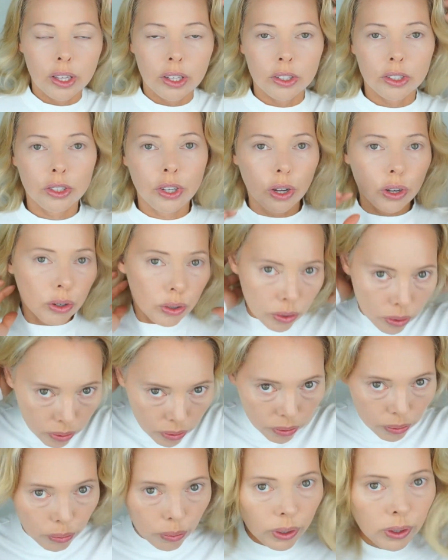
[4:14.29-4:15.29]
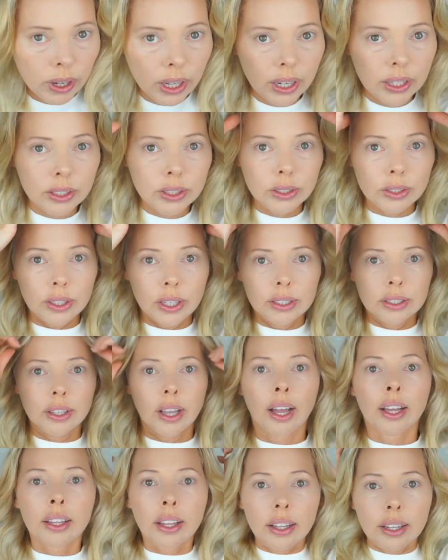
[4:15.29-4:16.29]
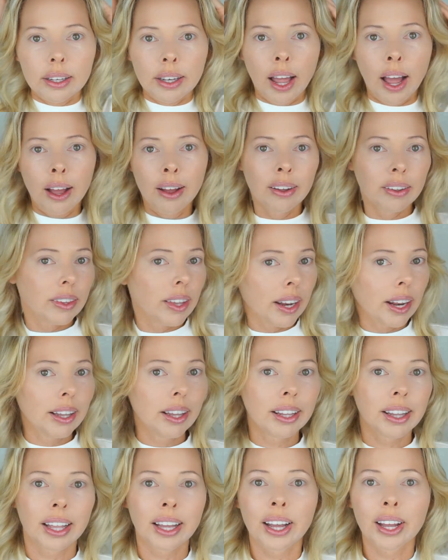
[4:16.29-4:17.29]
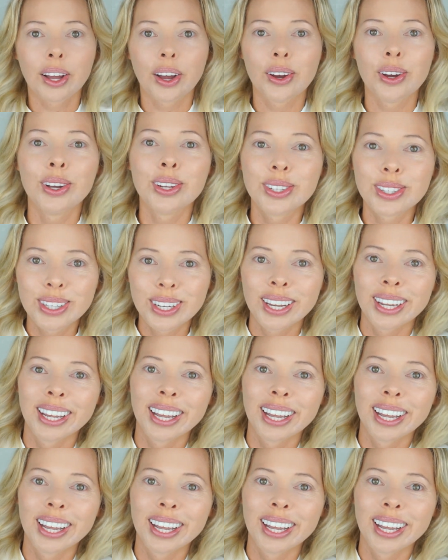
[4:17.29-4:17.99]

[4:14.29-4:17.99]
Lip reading: So what I'm going to do is, now that I look like a ghost,